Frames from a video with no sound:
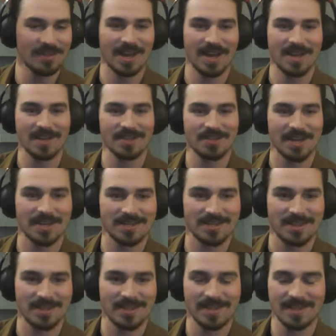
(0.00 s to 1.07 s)
gotten a chance
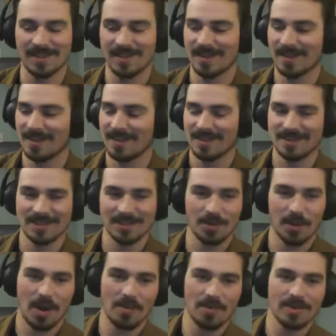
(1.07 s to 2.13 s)
to
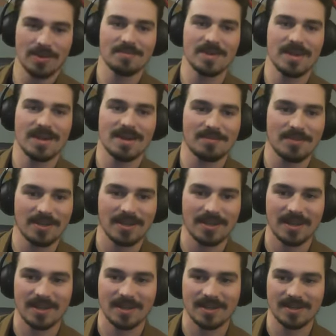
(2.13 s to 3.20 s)
go out with him yet,
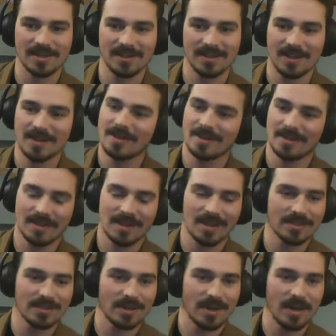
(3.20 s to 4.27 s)
but
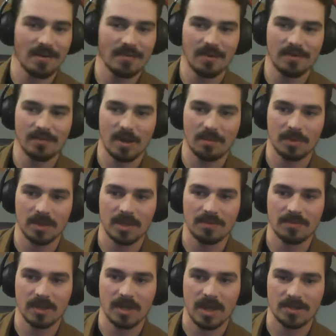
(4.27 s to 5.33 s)
that's all right. I've got plenty
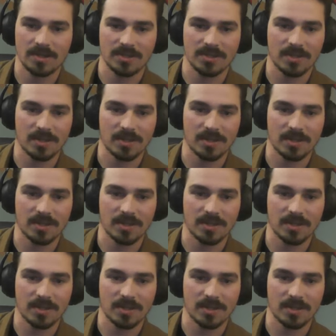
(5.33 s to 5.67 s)
of connections